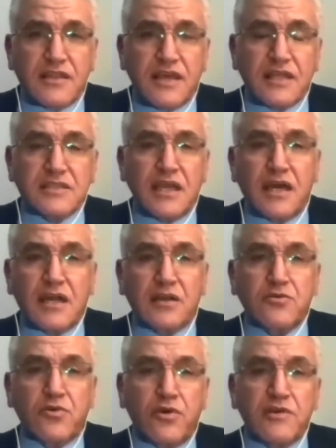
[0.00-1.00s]
that
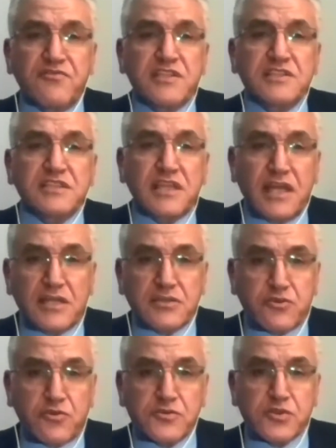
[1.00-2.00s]
are on
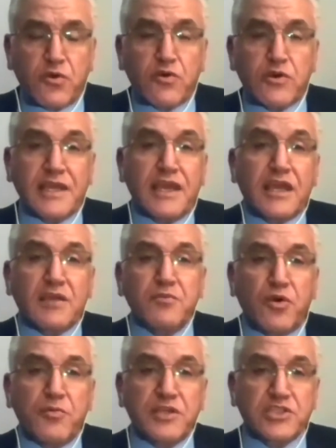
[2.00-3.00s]
ventilators or
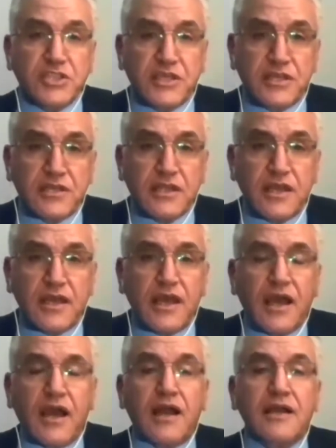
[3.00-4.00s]
ECMO machine
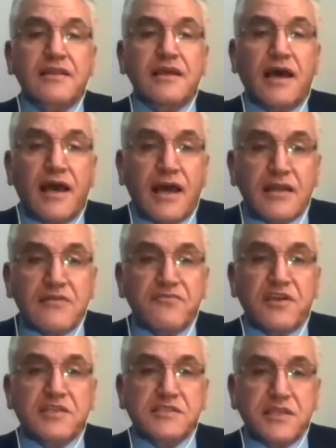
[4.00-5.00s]
are the
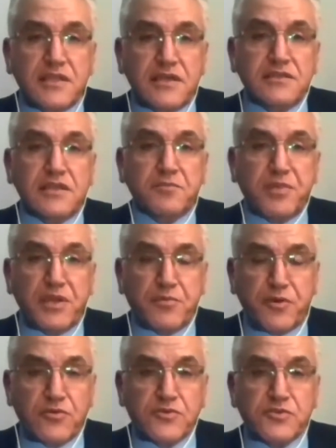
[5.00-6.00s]
unvaccinated people.